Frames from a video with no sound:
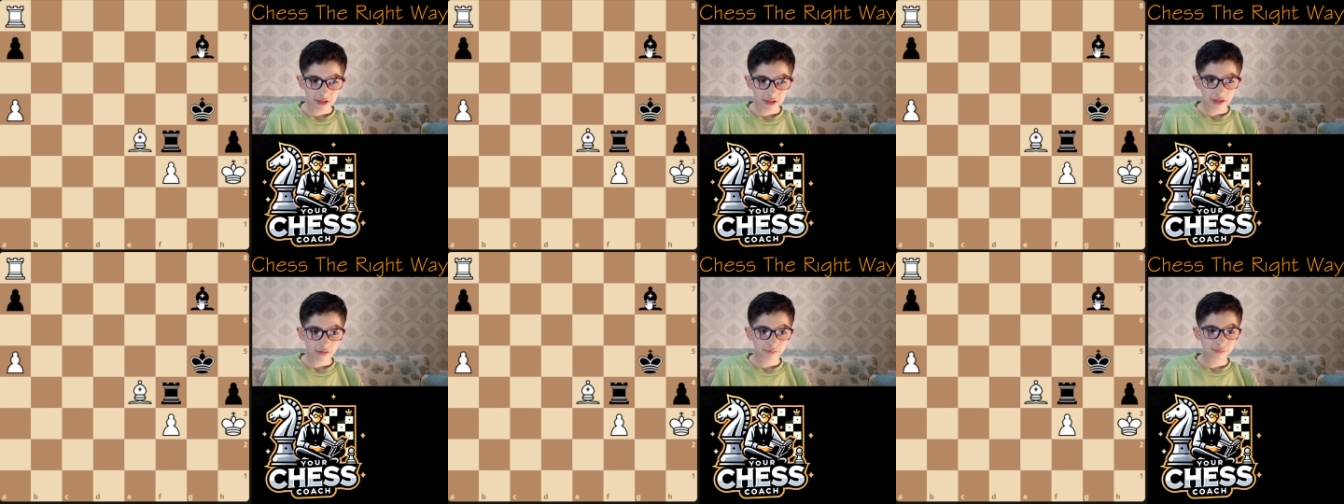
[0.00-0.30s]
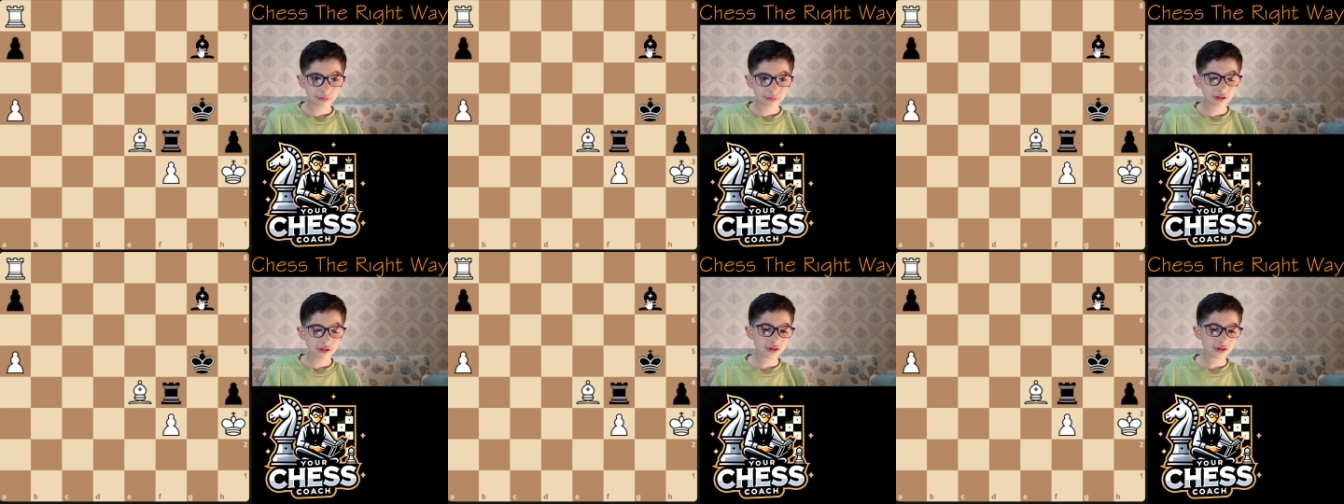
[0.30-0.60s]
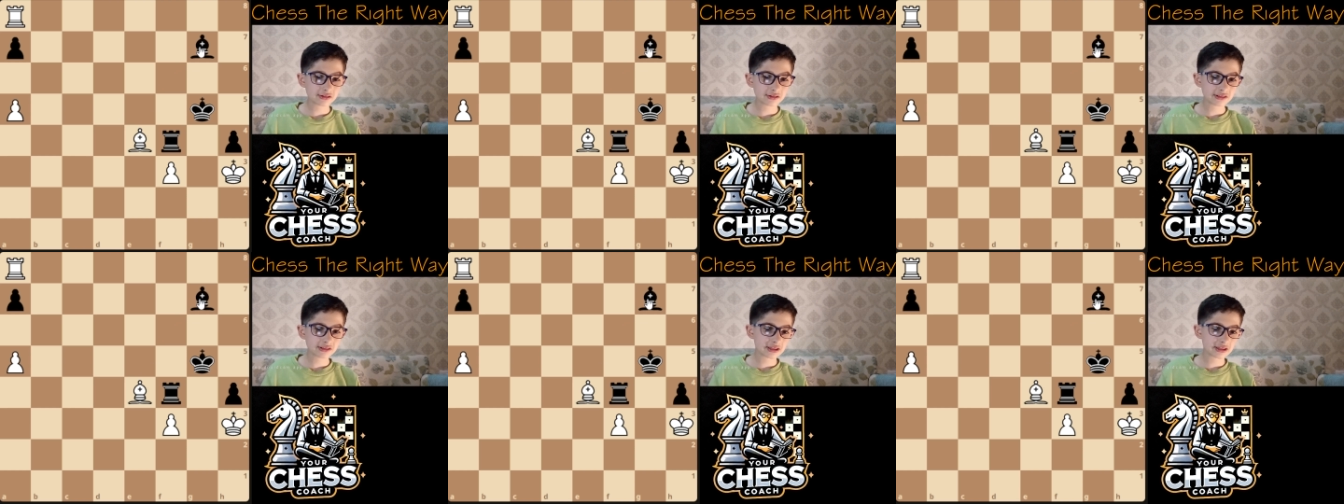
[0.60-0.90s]

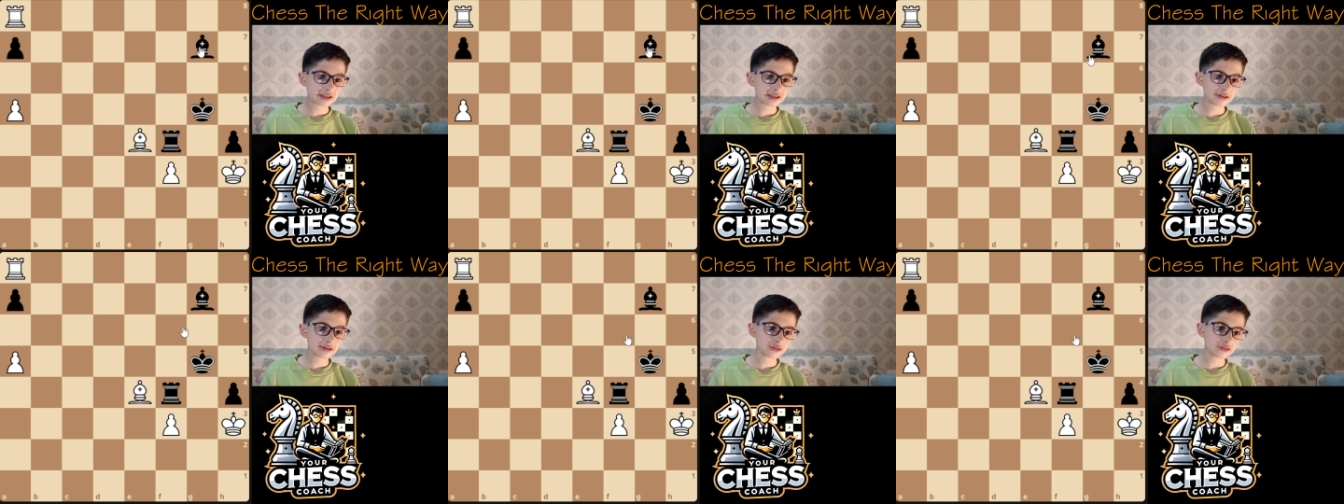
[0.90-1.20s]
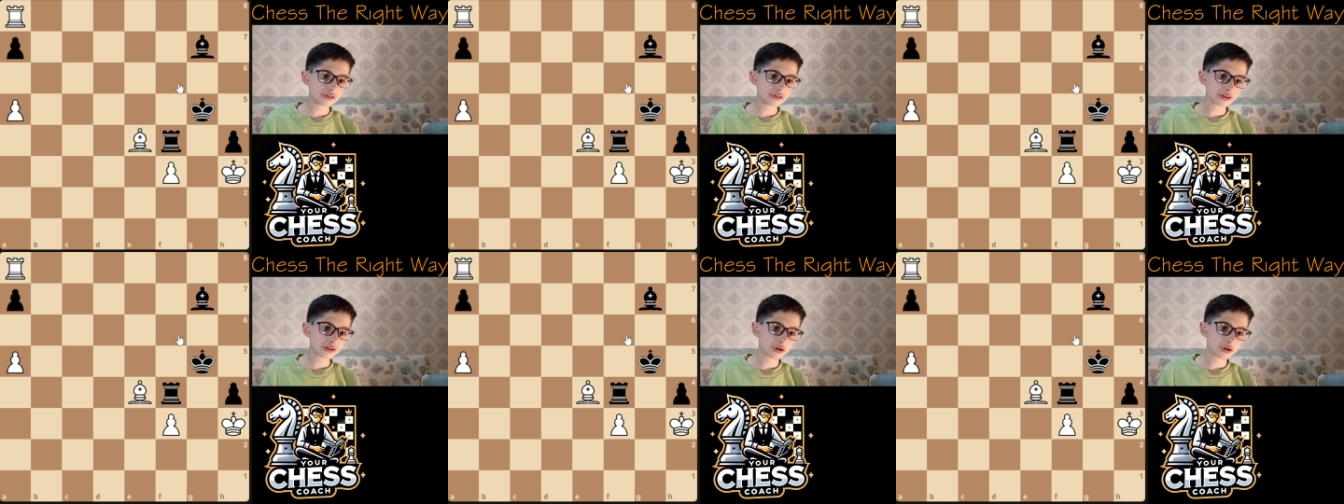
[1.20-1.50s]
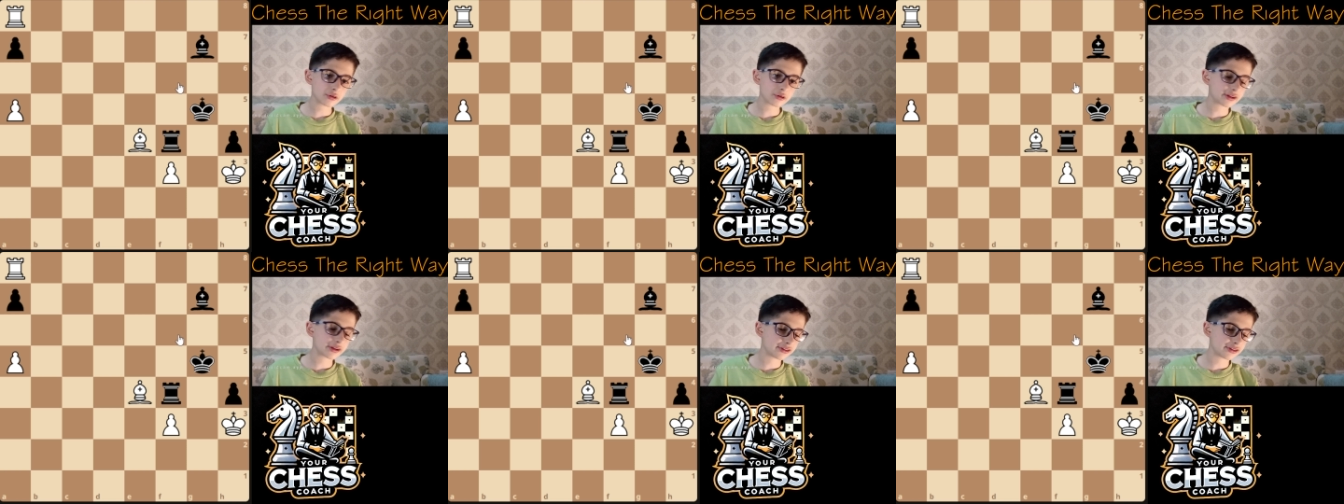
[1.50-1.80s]
because he was like,
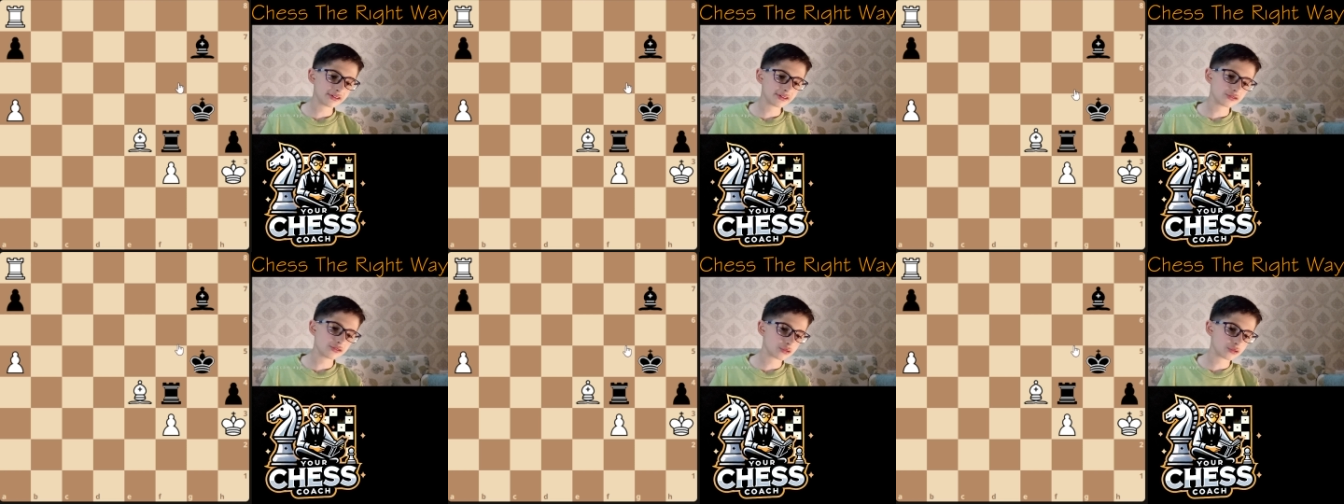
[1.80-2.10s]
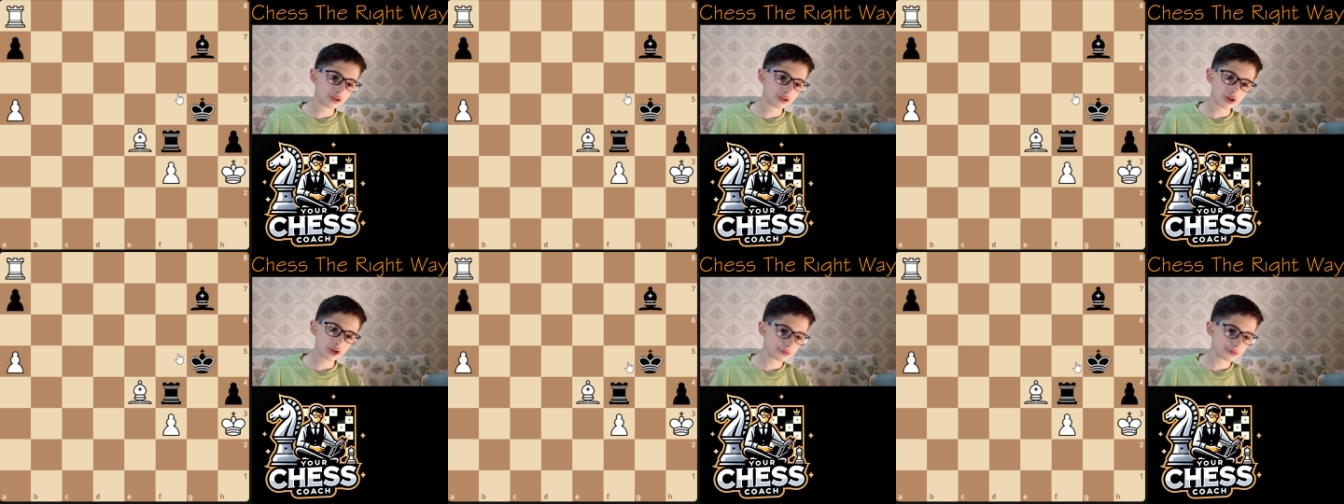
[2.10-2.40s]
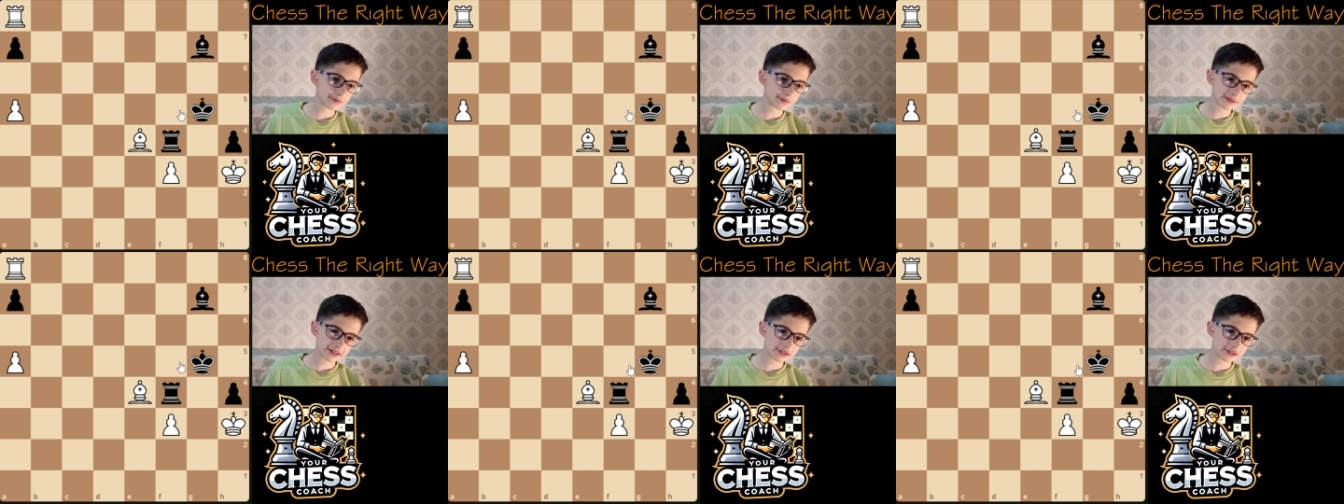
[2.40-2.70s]
okay, this is
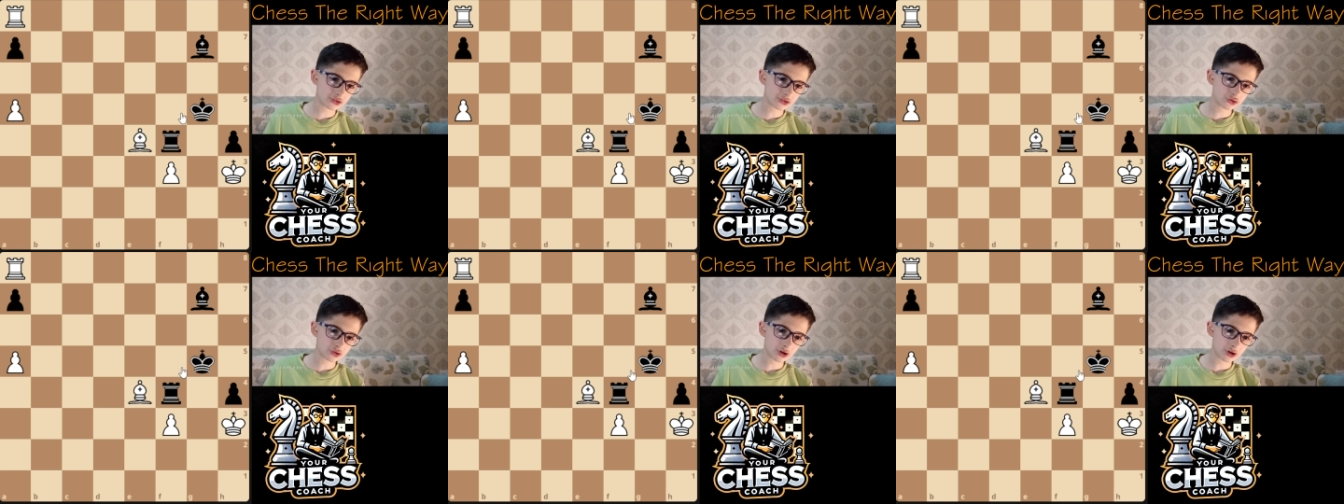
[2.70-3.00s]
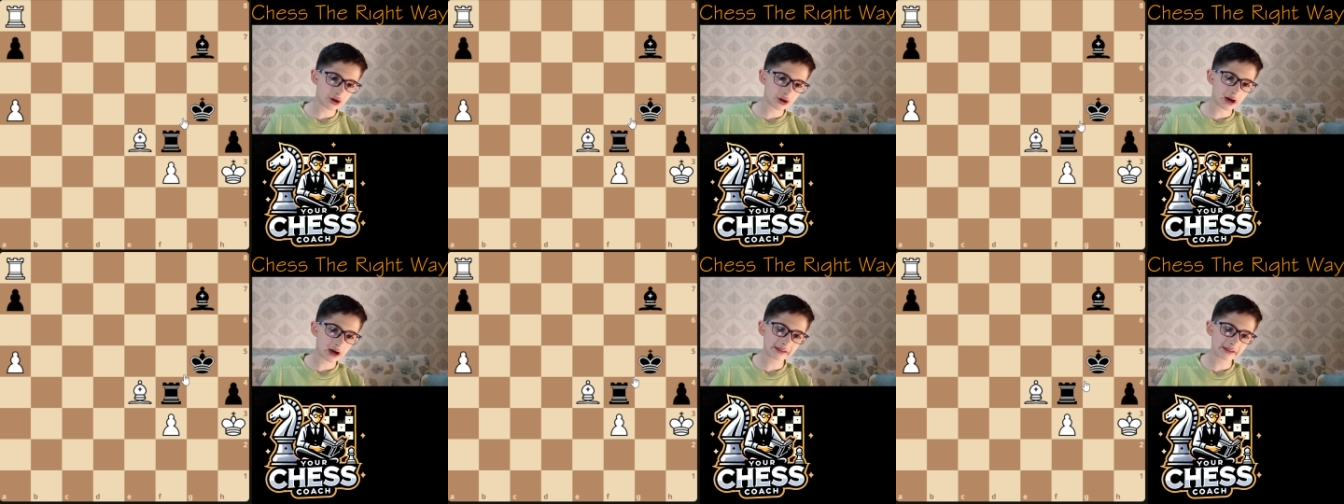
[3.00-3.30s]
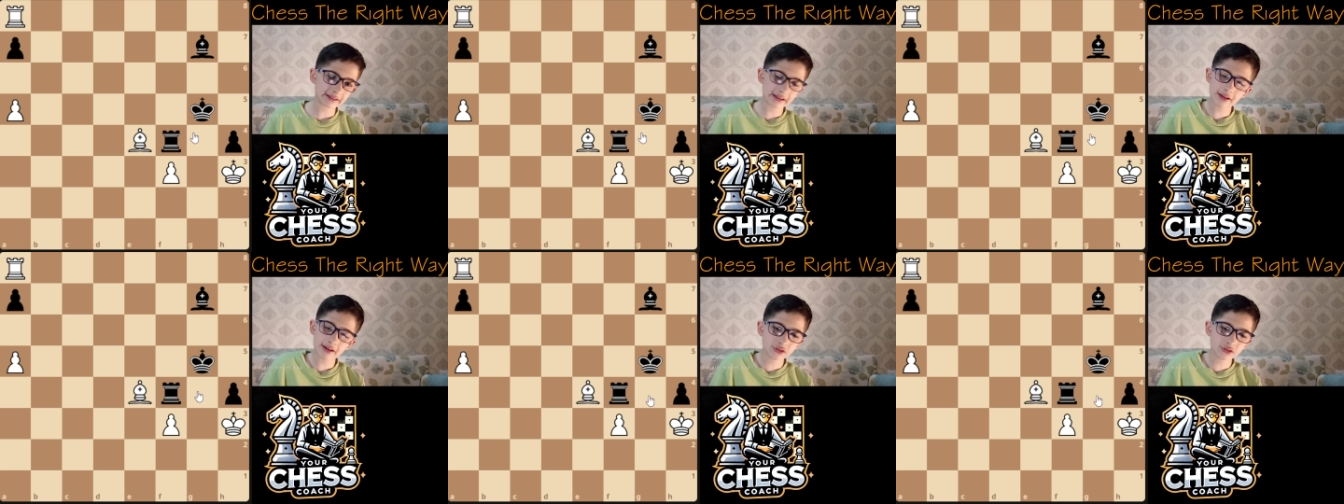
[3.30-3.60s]
100% a draw. I
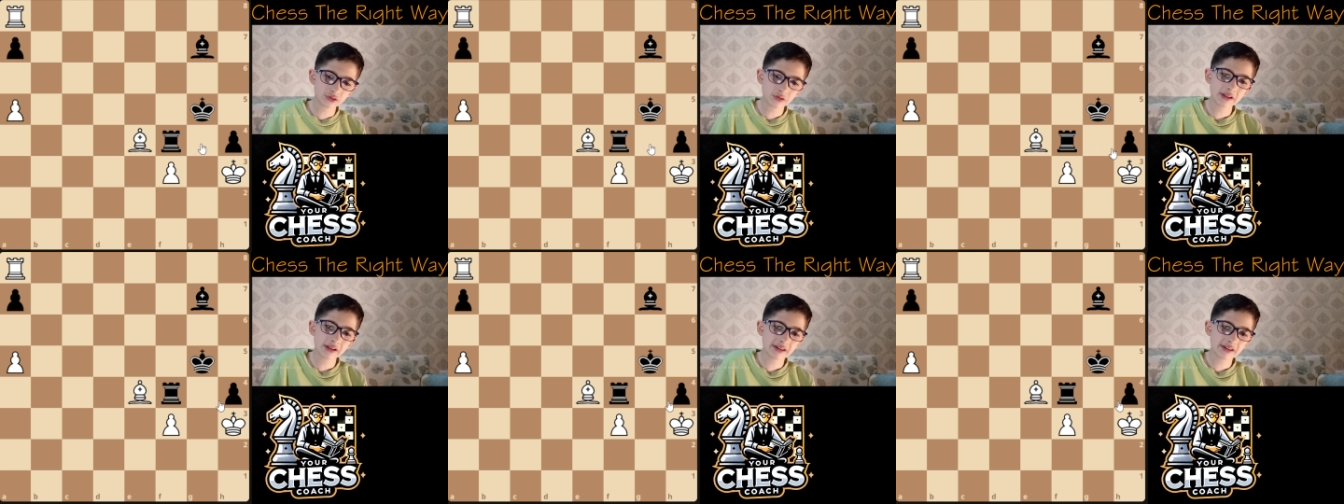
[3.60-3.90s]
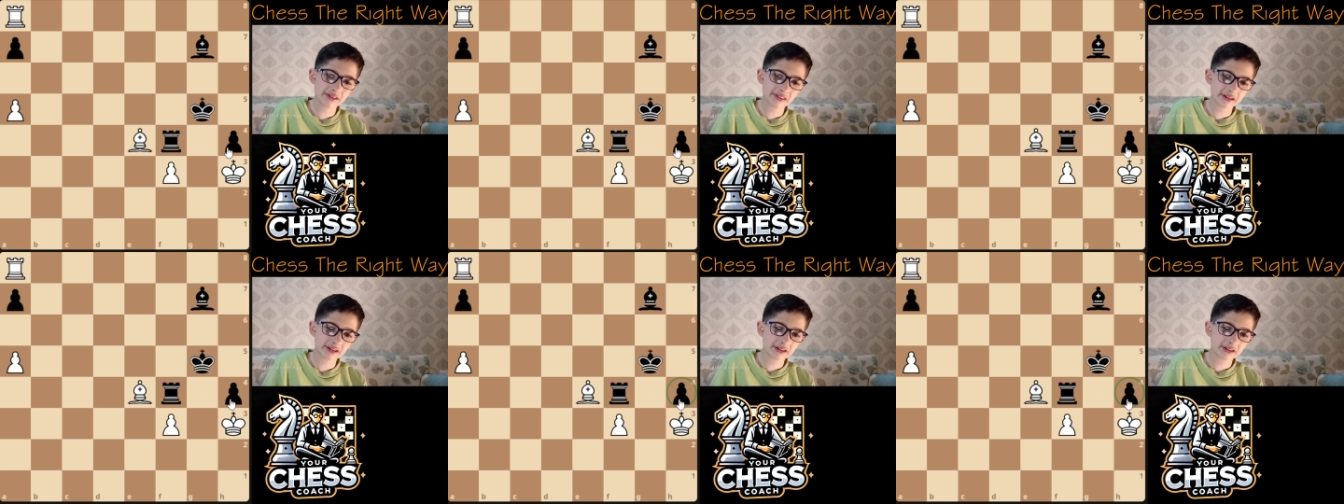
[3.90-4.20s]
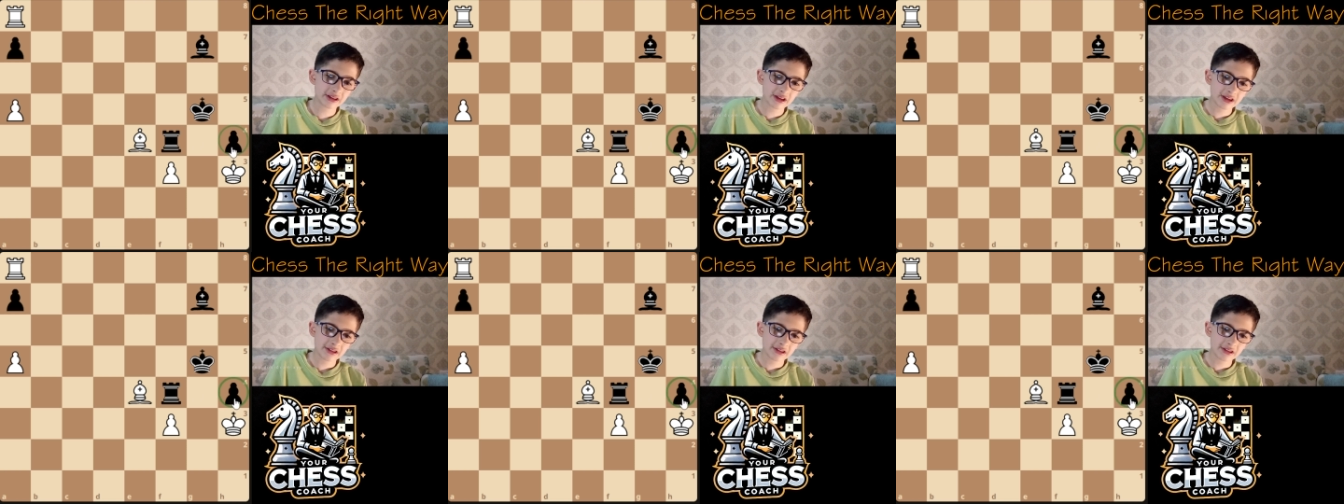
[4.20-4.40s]
can't do anything.